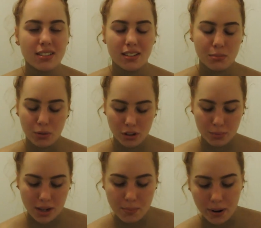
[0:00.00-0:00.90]
it doesn't bother
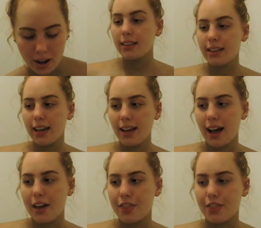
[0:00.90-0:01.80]
me. But yeah,
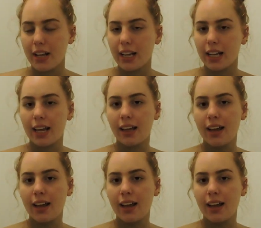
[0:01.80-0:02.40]
I think